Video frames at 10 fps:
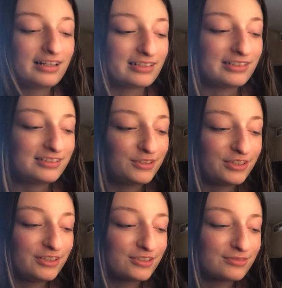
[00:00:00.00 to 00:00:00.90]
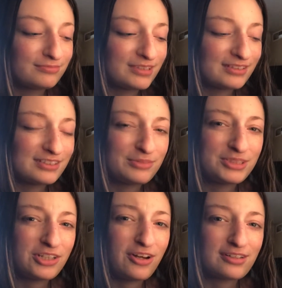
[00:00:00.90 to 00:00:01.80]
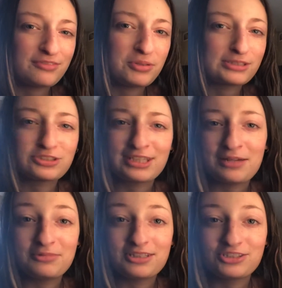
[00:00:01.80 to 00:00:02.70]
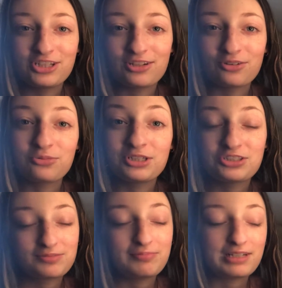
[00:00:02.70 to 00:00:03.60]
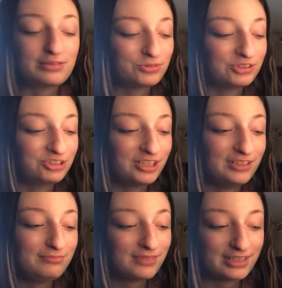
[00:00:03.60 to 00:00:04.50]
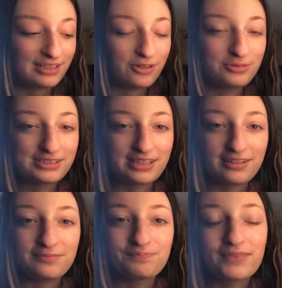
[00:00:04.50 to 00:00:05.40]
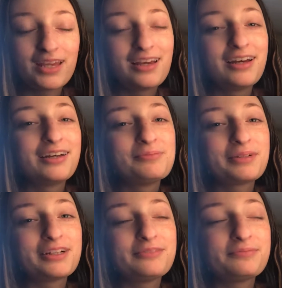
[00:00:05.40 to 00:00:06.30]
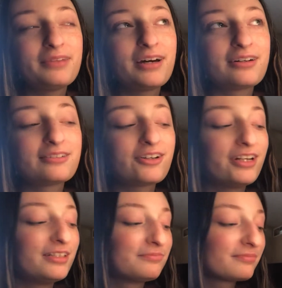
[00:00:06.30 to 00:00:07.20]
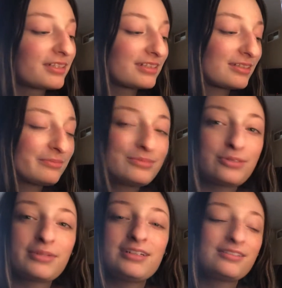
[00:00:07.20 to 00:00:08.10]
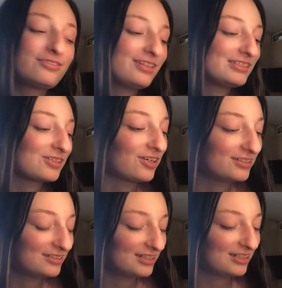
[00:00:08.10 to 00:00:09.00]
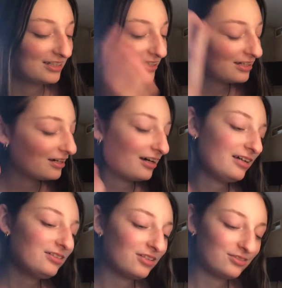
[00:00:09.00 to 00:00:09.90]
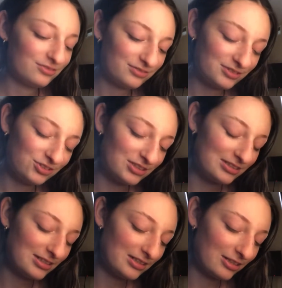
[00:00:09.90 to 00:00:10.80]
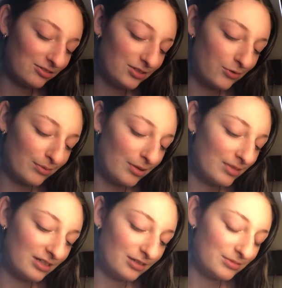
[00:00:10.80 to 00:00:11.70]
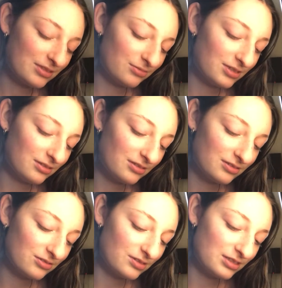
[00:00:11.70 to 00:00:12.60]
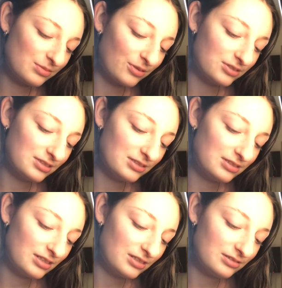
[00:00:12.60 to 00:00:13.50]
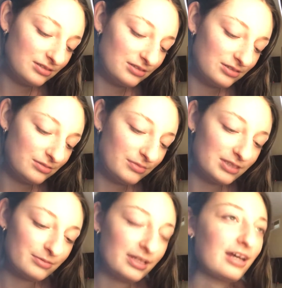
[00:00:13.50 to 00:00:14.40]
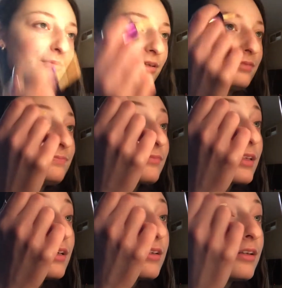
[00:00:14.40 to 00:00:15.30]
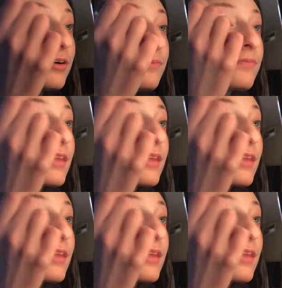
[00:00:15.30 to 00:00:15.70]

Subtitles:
I guess you're here to listen to me talk if you actually came to this channel, which I appreciate, like I always said. But yeah, alright, let's put my face on. I love just sitting down and doing my makeup. It's one of the greatest parts of the day. Makes me happy. I don't know.